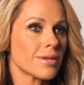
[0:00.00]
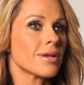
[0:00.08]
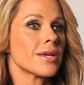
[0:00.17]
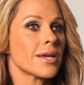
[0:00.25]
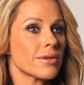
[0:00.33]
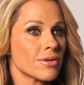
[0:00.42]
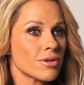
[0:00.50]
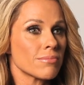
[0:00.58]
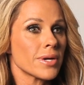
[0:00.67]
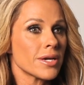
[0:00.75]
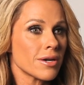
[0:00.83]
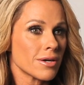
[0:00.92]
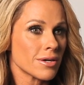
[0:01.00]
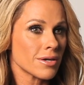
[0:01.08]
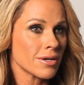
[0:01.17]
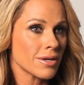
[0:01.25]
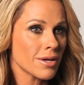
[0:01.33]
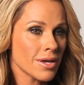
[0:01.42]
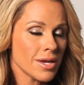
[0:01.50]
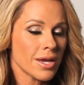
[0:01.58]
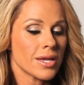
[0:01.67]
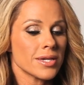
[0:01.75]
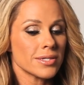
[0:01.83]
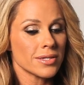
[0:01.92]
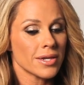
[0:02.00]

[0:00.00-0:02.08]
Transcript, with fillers: and I handed her my card and I said,